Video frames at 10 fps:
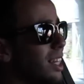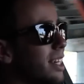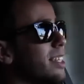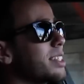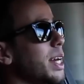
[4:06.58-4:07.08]

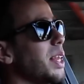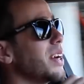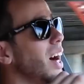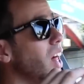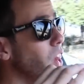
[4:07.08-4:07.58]
like this
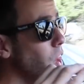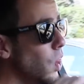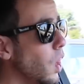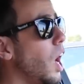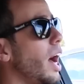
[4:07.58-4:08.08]
color a
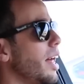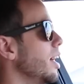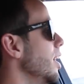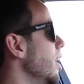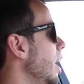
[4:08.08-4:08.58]
lot.
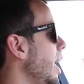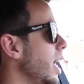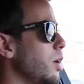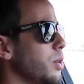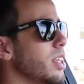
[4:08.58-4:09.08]

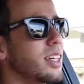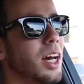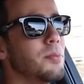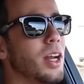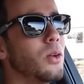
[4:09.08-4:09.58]
And with the
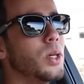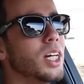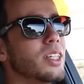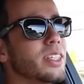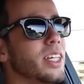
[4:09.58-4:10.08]
gunmetal
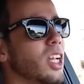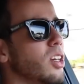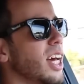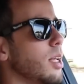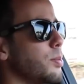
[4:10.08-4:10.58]
wheels and the yellow
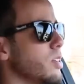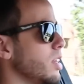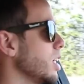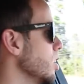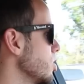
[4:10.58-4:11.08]
calipers, I
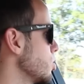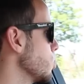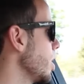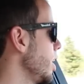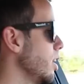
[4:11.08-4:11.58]
think it looks
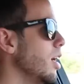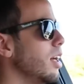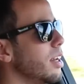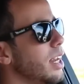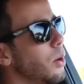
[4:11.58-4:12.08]
great.
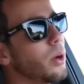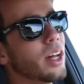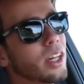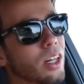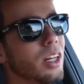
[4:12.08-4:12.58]
Now what
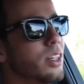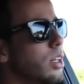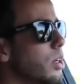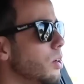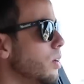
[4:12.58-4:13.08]
I could
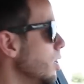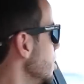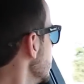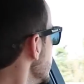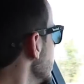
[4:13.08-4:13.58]
do
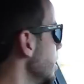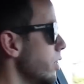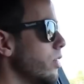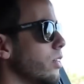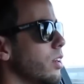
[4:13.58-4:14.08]

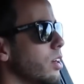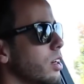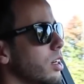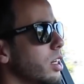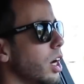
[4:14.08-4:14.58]
is
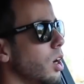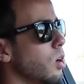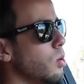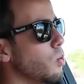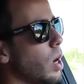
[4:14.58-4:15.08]

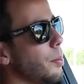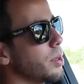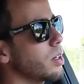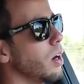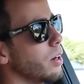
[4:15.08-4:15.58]
go wrap
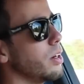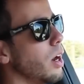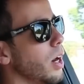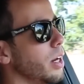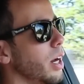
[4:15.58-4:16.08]
the car
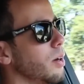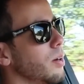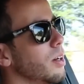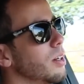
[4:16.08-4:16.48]
Nardo,